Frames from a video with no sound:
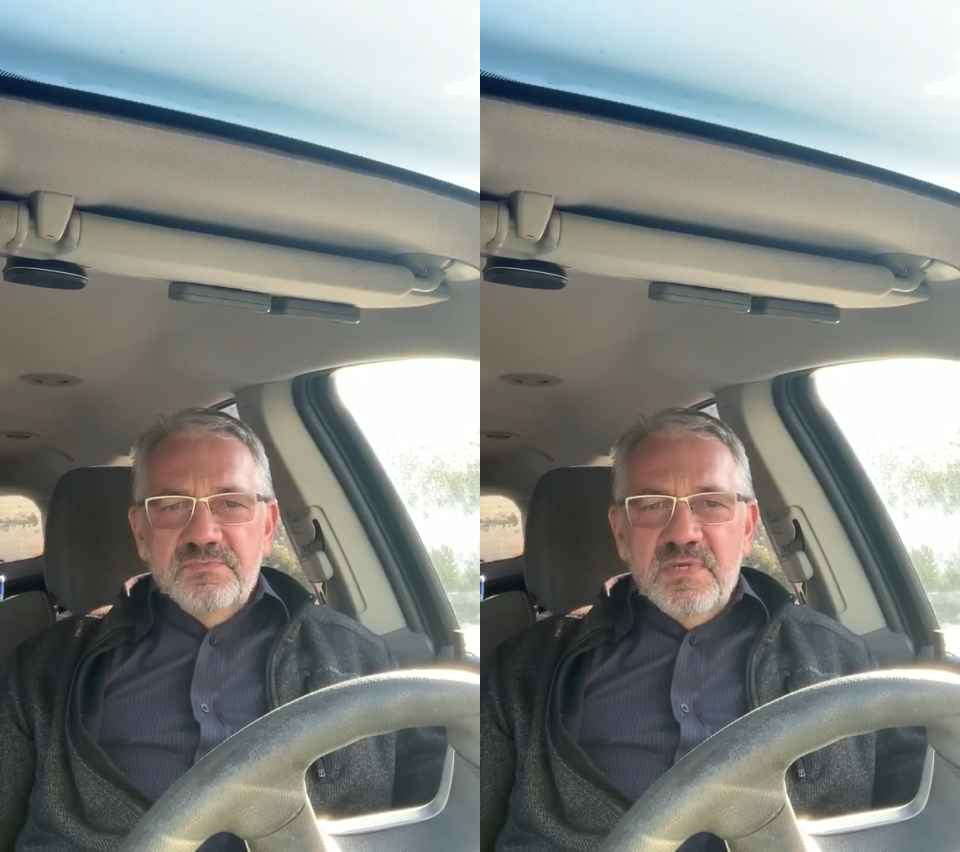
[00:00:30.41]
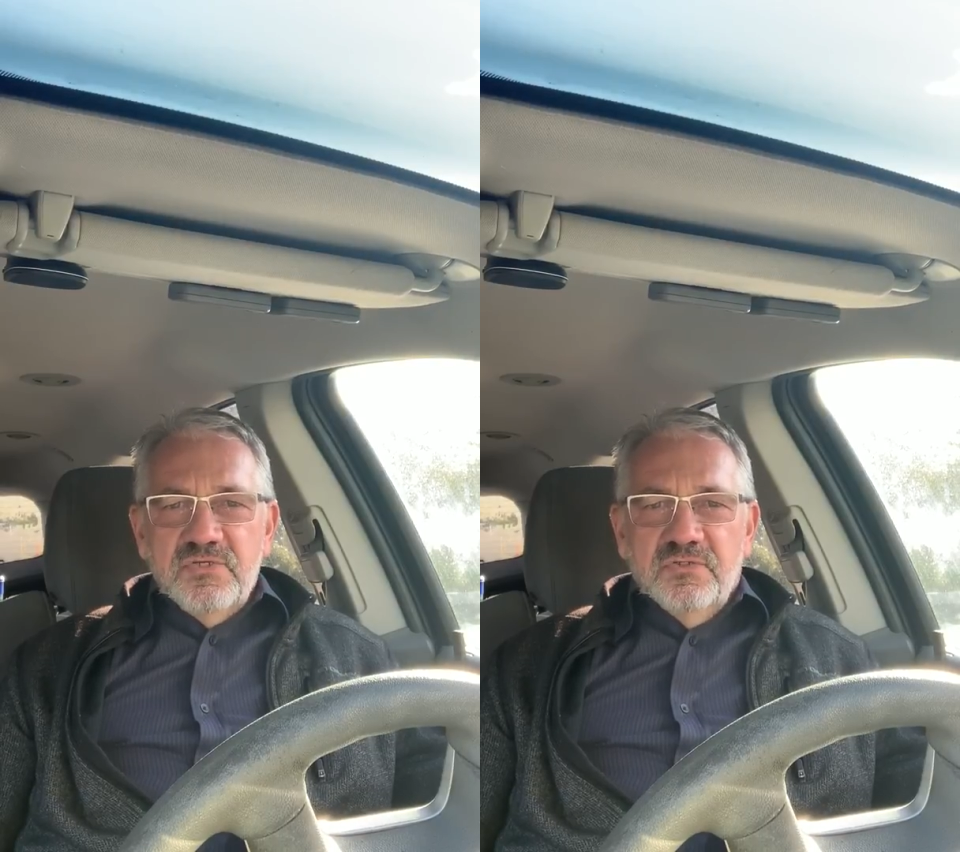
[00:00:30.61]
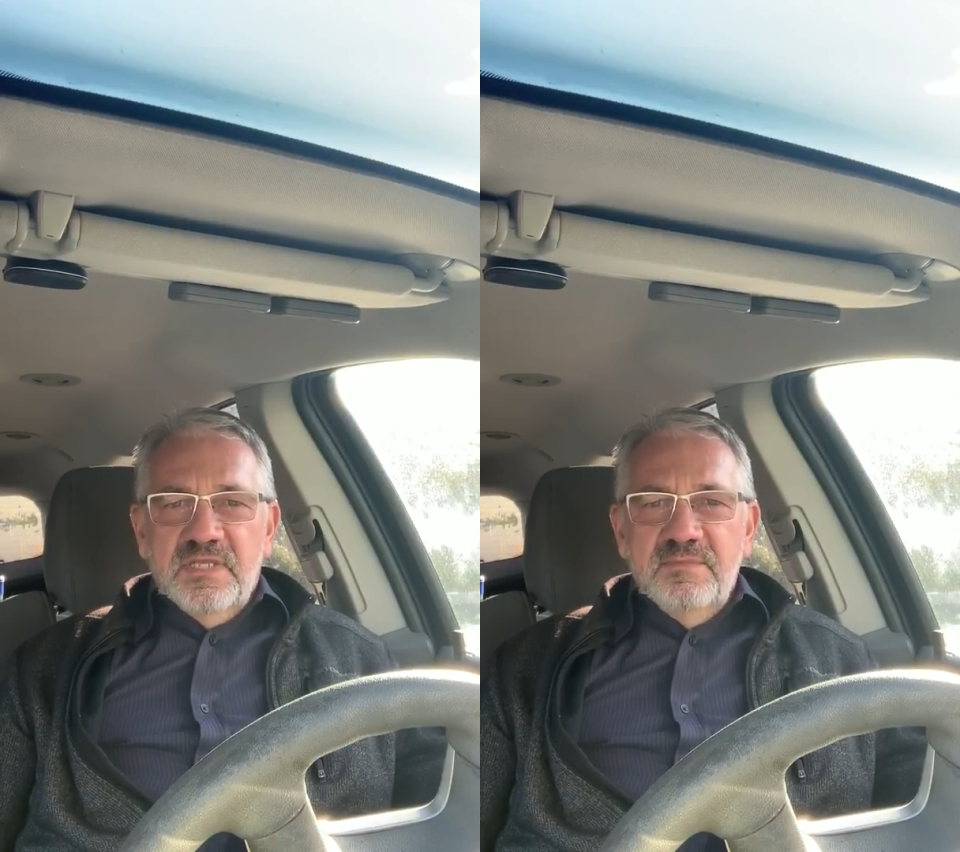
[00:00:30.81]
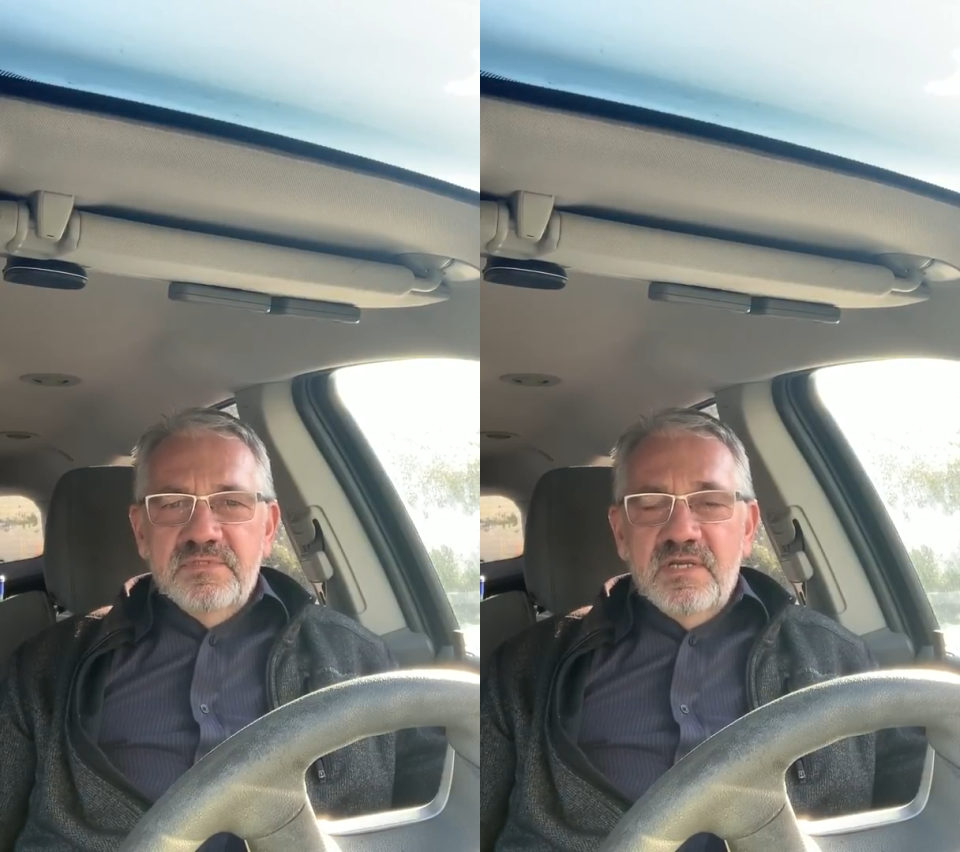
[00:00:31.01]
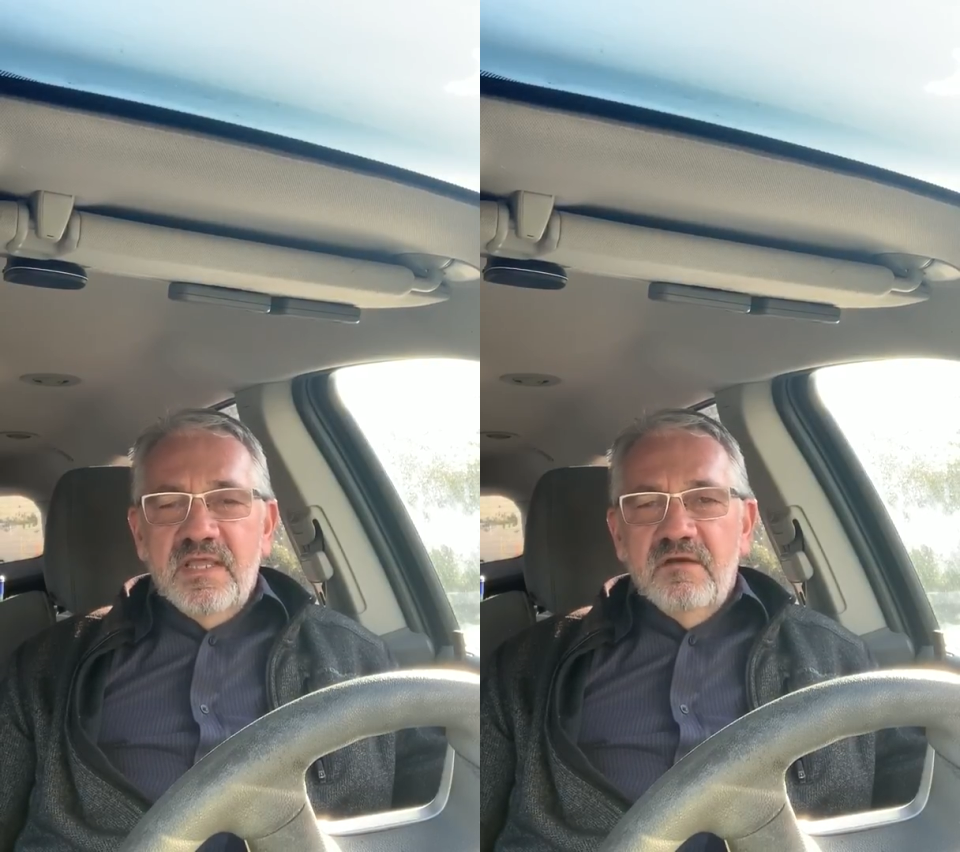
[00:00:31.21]
special teams
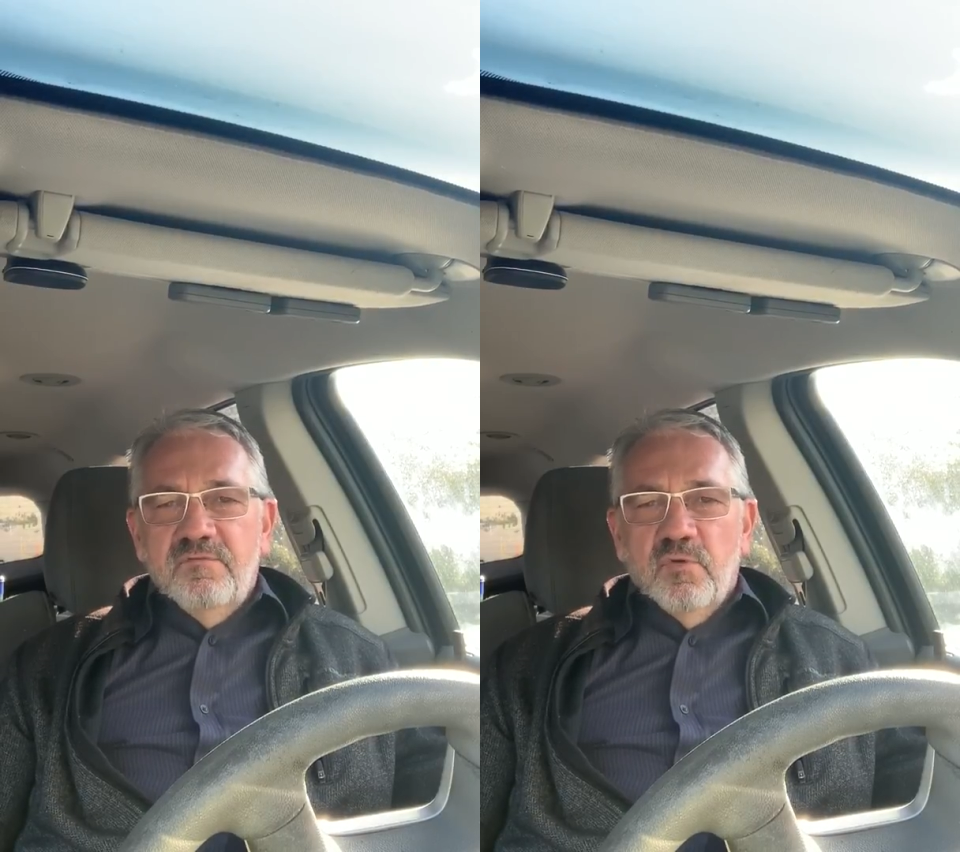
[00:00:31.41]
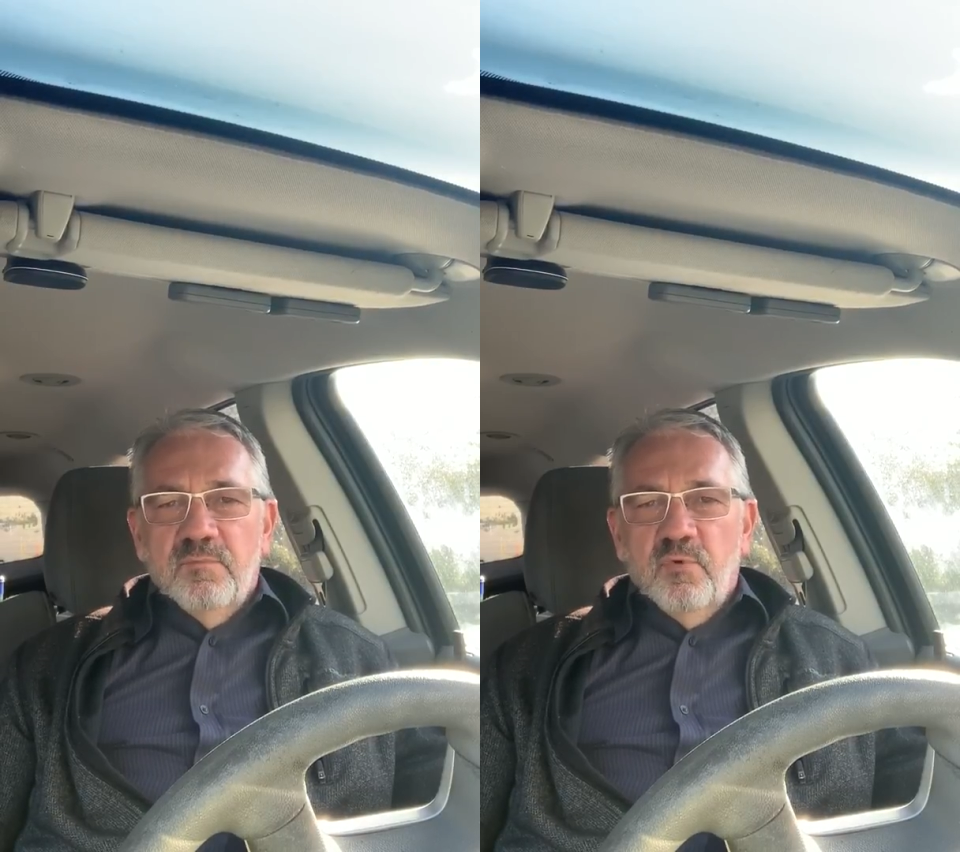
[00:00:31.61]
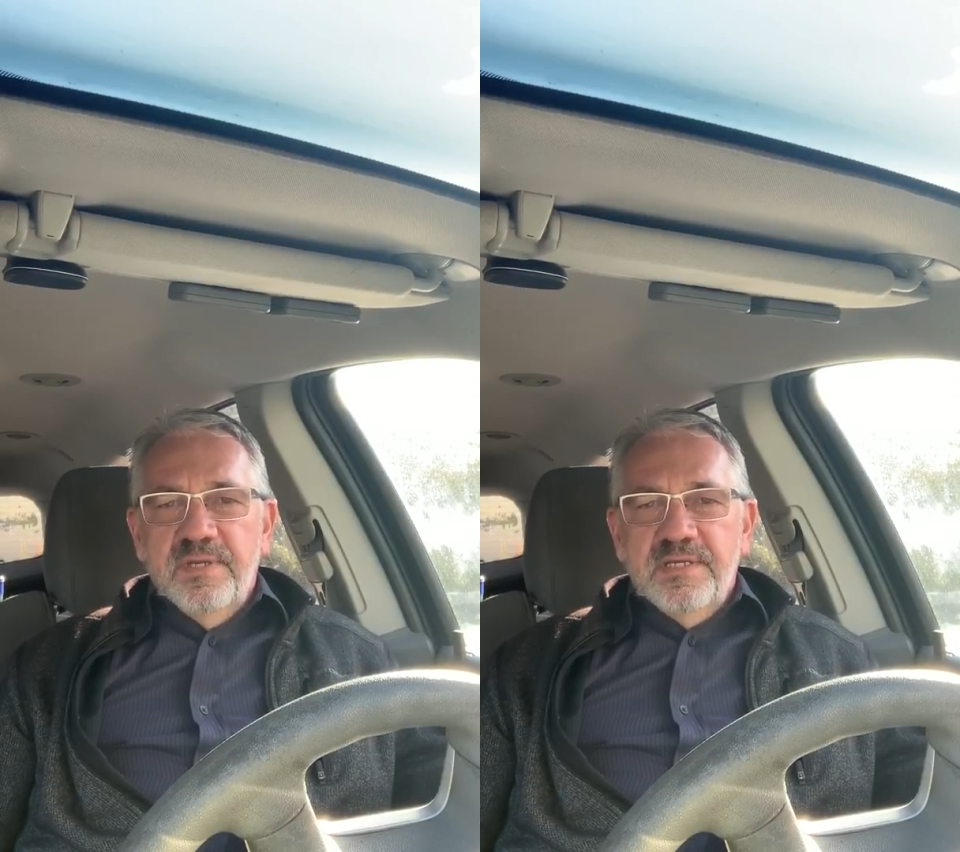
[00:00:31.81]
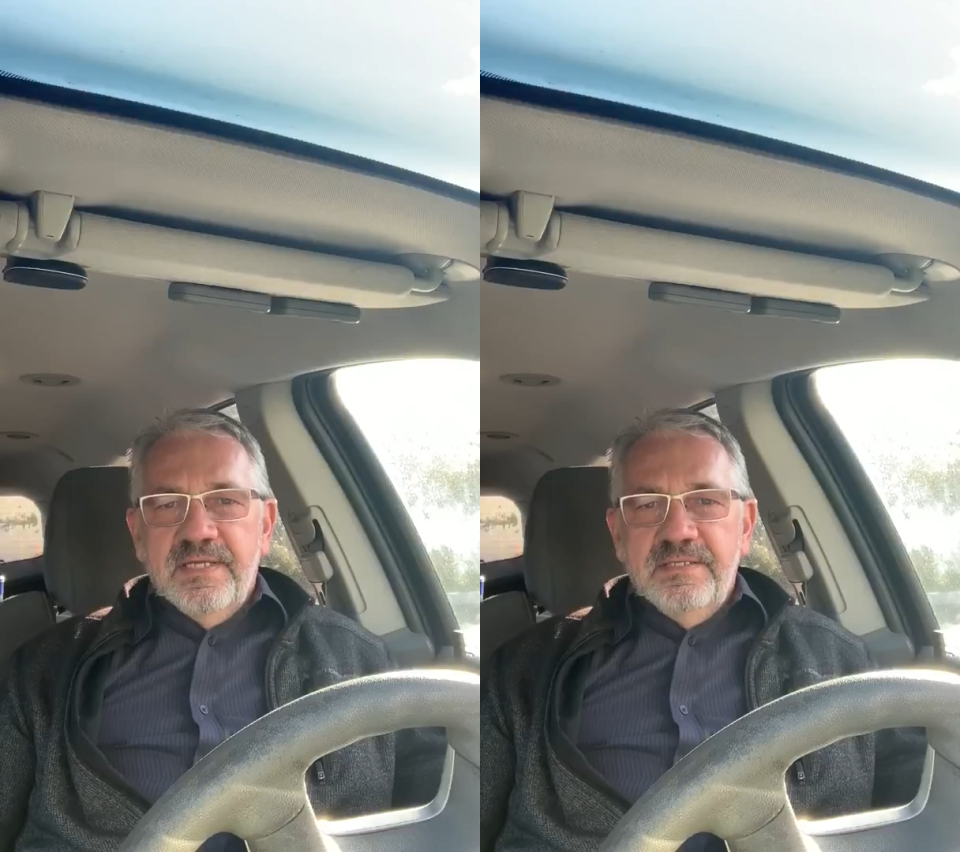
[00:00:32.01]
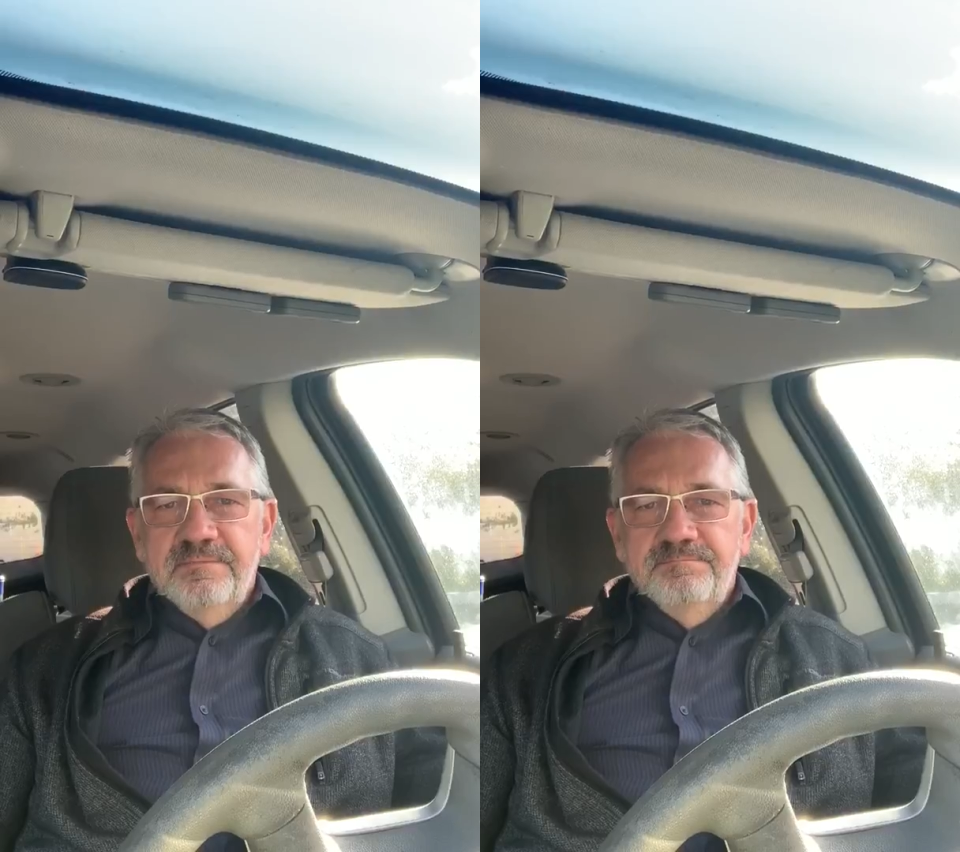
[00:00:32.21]
today in a four-point
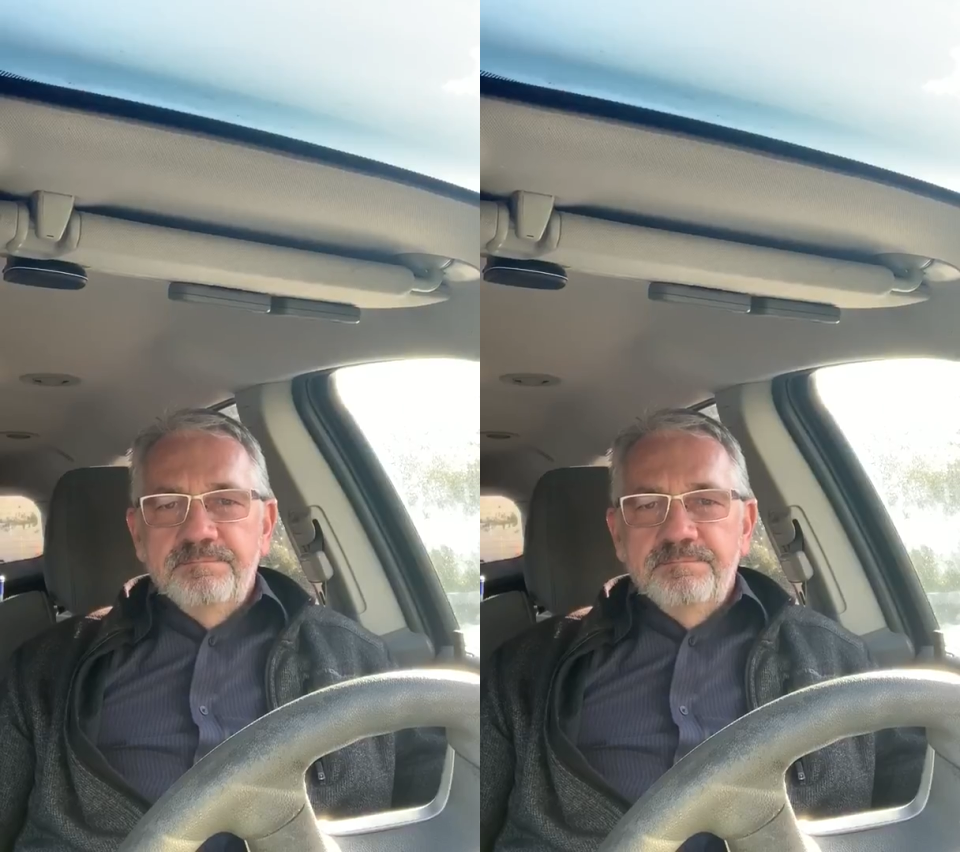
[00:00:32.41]
night.